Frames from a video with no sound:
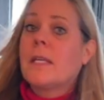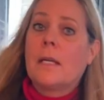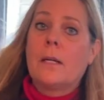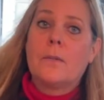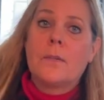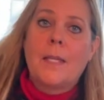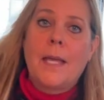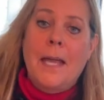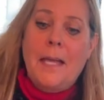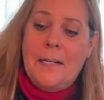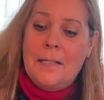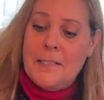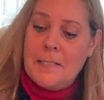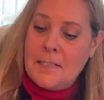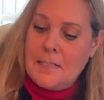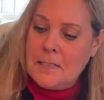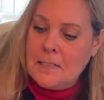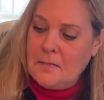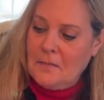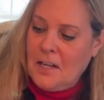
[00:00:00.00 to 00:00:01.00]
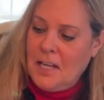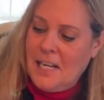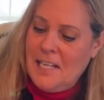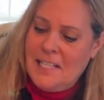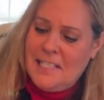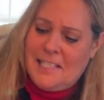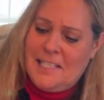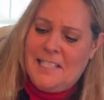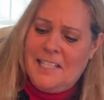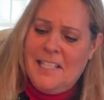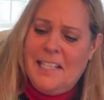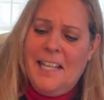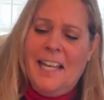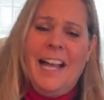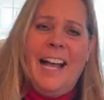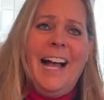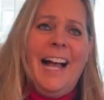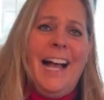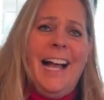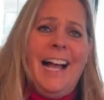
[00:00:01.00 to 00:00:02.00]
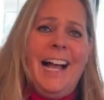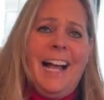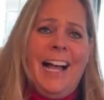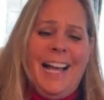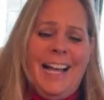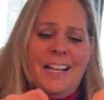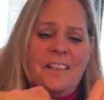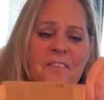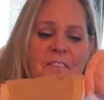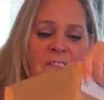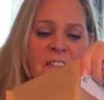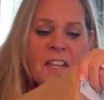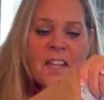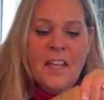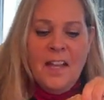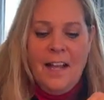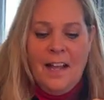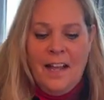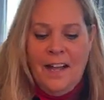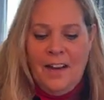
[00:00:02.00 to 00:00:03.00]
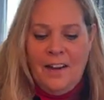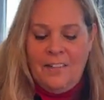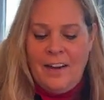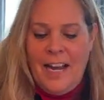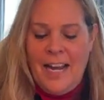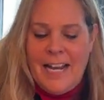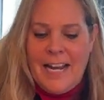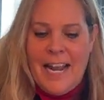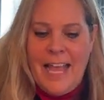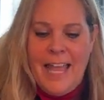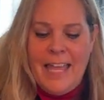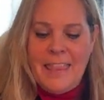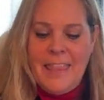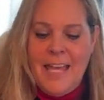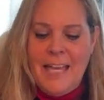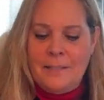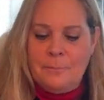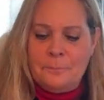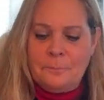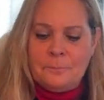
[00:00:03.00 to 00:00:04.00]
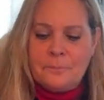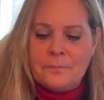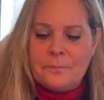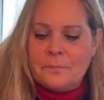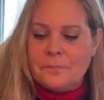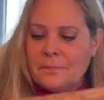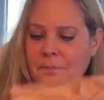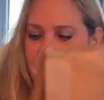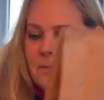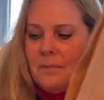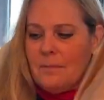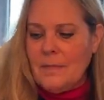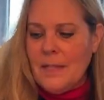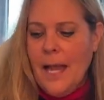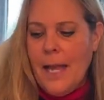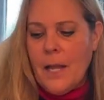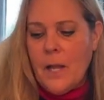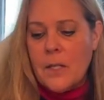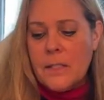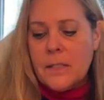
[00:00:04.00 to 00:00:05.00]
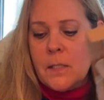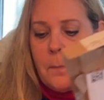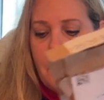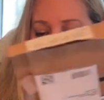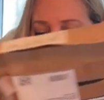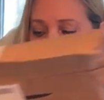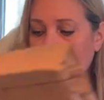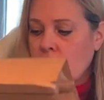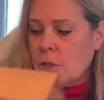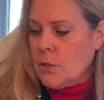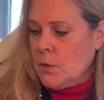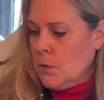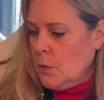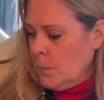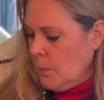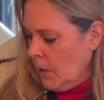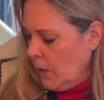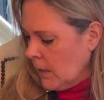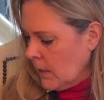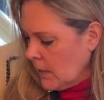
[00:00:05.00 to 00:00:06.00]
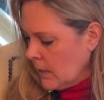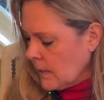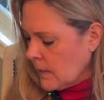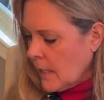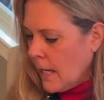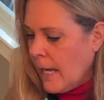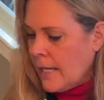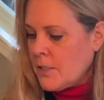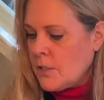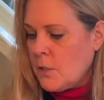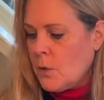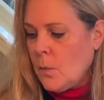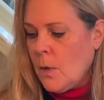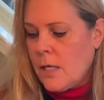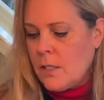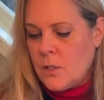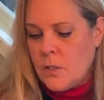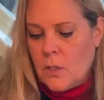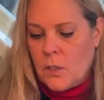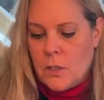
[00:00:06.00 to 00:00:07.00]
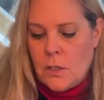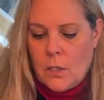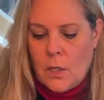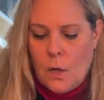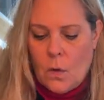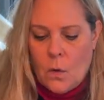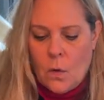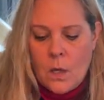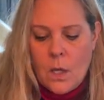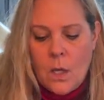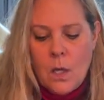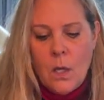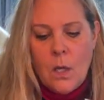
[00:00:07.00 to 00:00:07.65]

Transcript: out the editing device. All right, and then I also bought two books. I do want you to know,